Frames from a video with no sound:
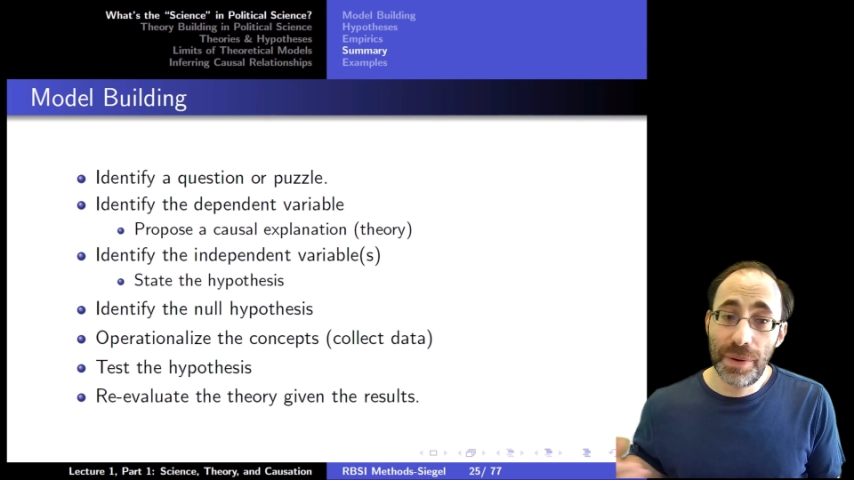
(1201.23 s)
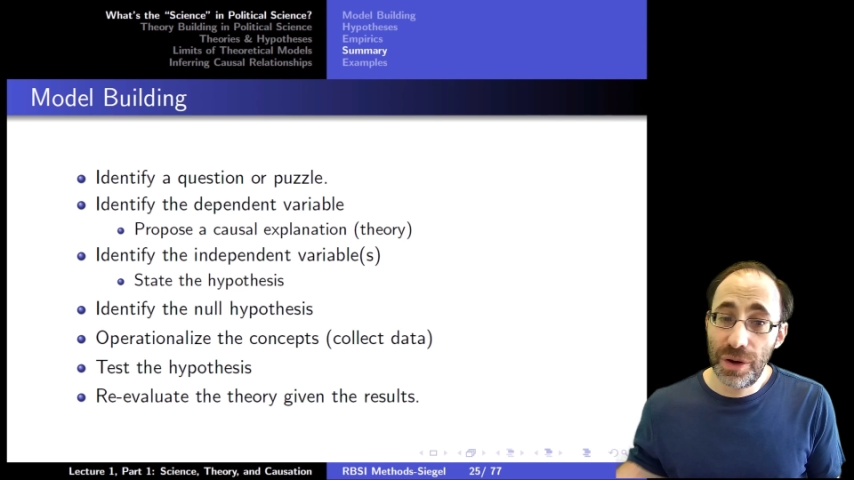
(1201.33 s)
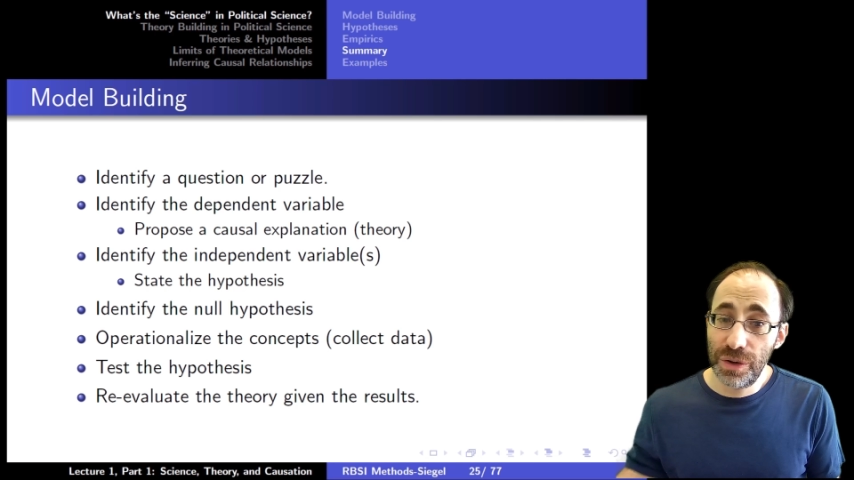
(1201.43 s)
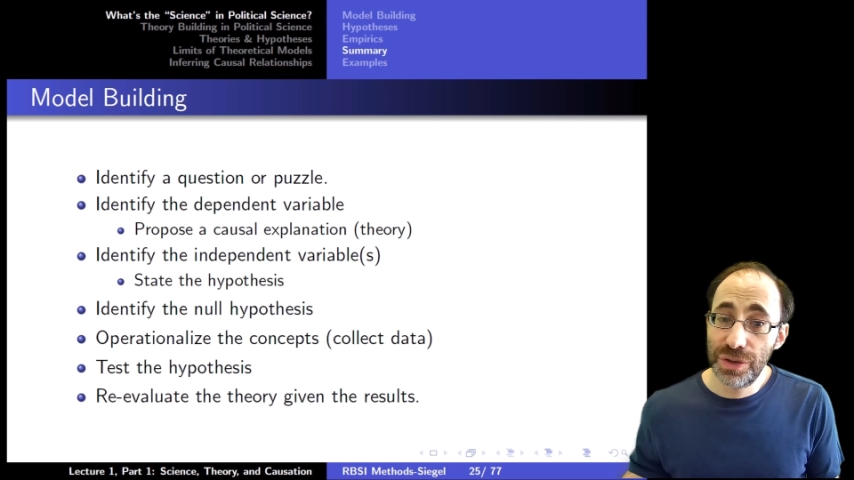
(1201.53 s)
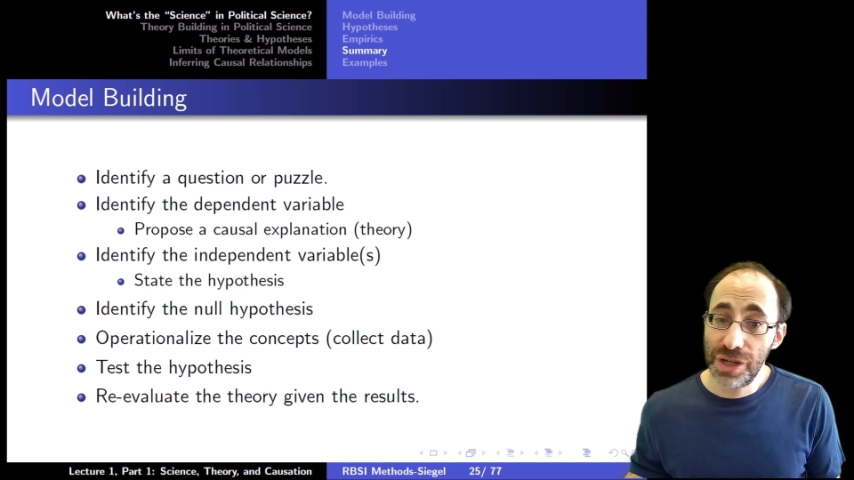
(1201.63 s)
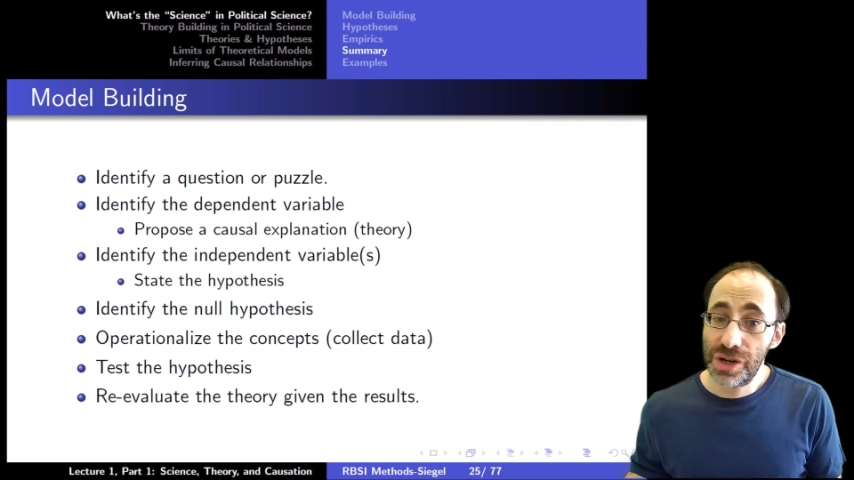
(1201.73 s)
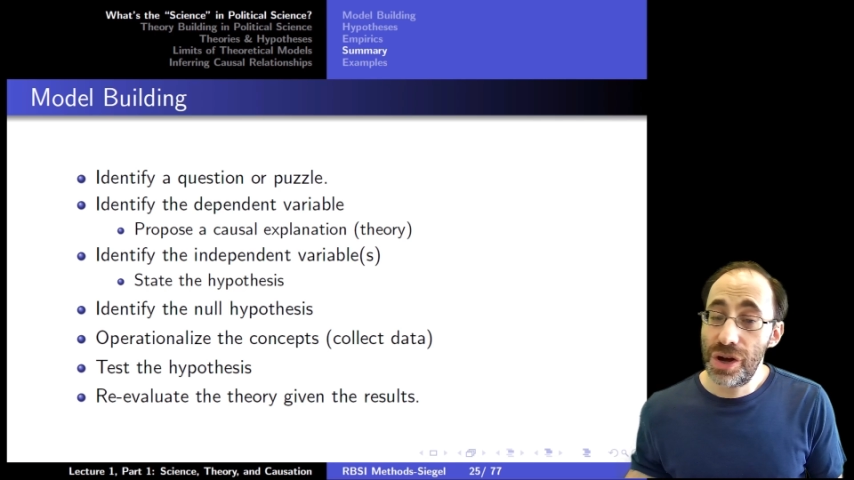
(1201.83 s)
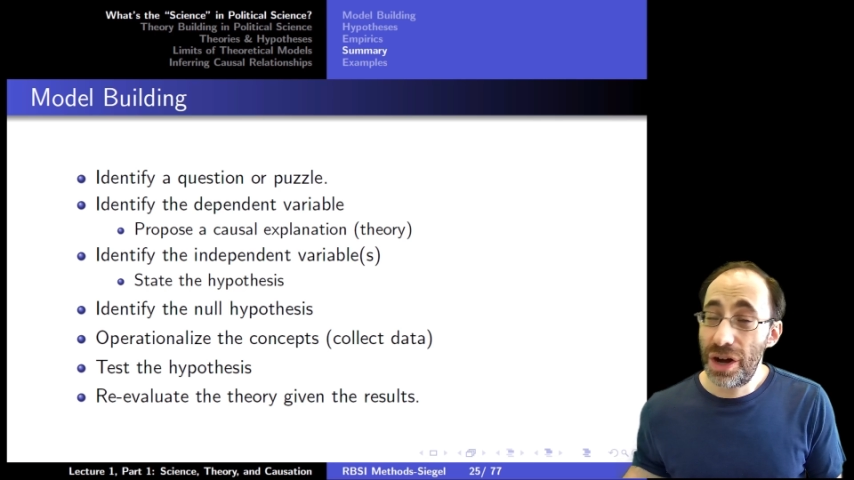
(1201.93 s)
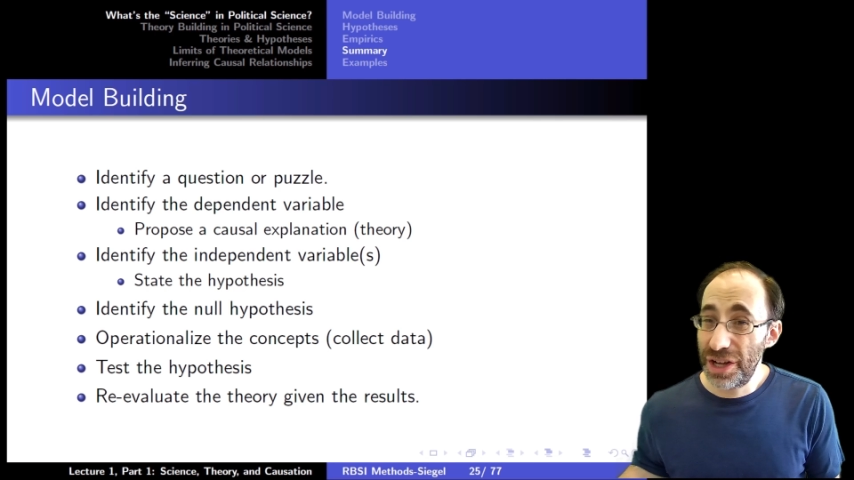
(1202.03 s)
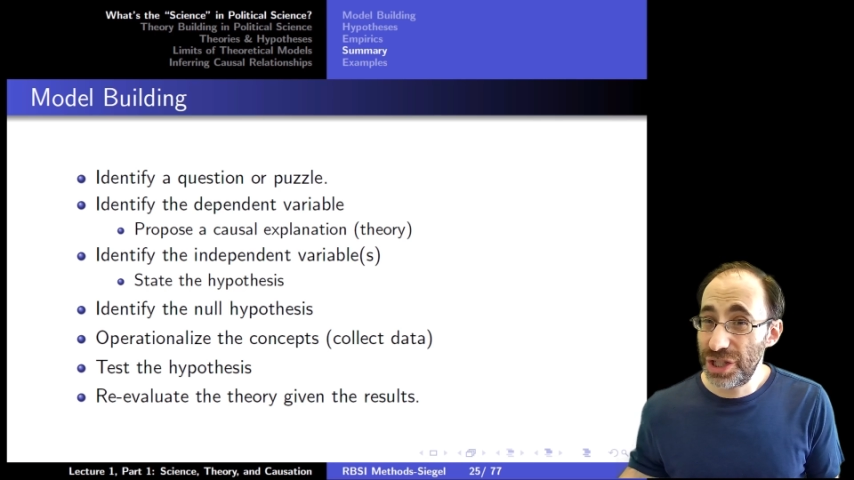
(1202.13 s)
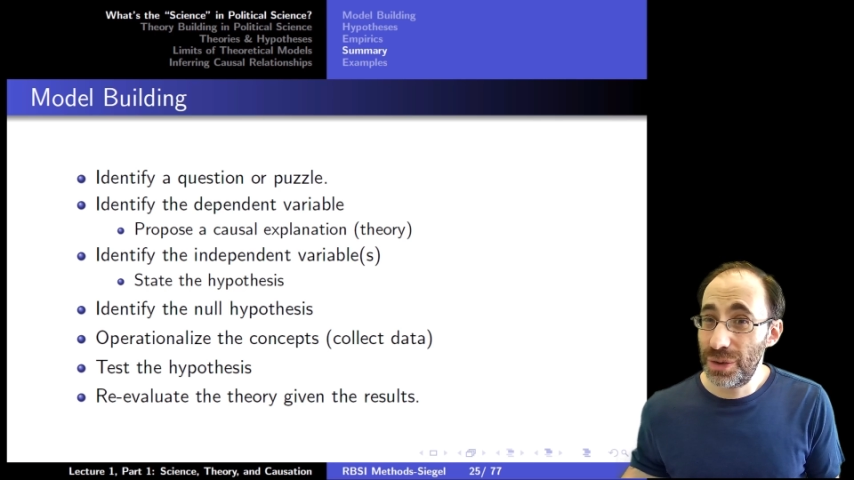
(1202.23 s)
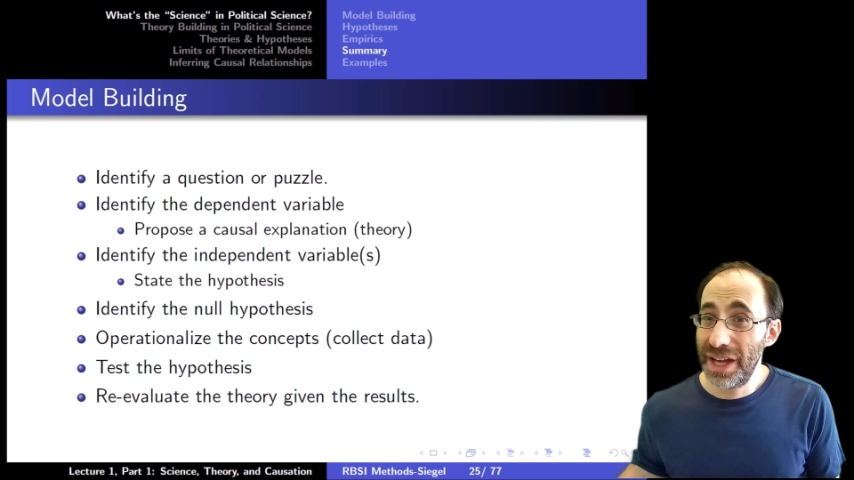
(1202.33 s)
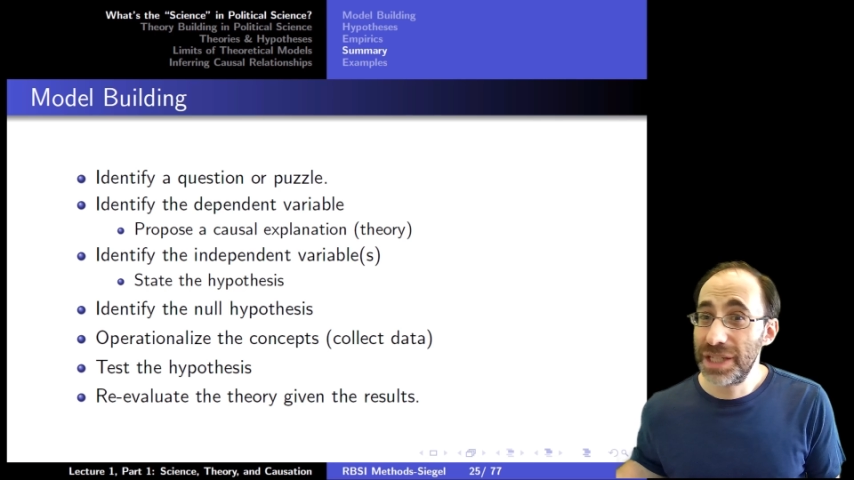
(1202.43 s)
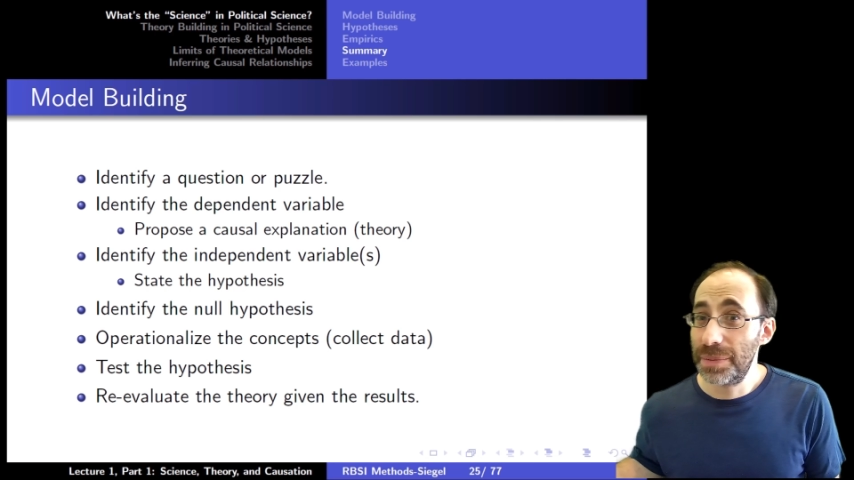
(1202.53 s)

We're going to propose a causal